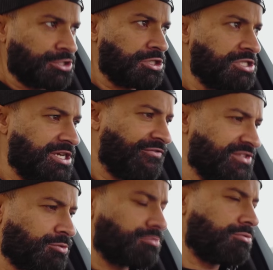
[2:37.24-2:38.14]

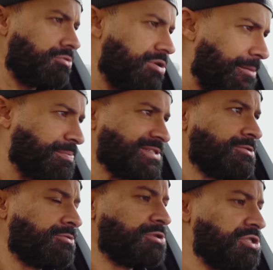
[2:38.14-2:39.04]
shifts, rips
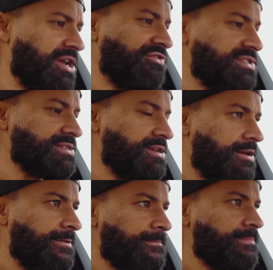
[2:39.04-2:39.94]
through the shifts.
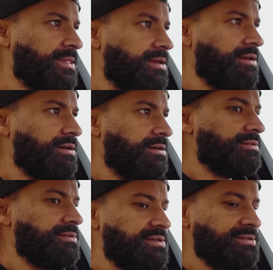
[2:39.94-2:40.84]

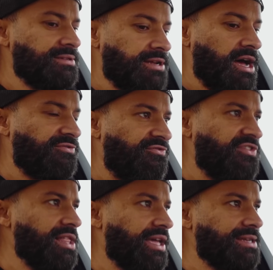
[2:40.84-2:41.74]
Does not
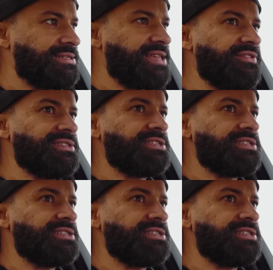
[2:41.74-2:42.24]
feel like a 7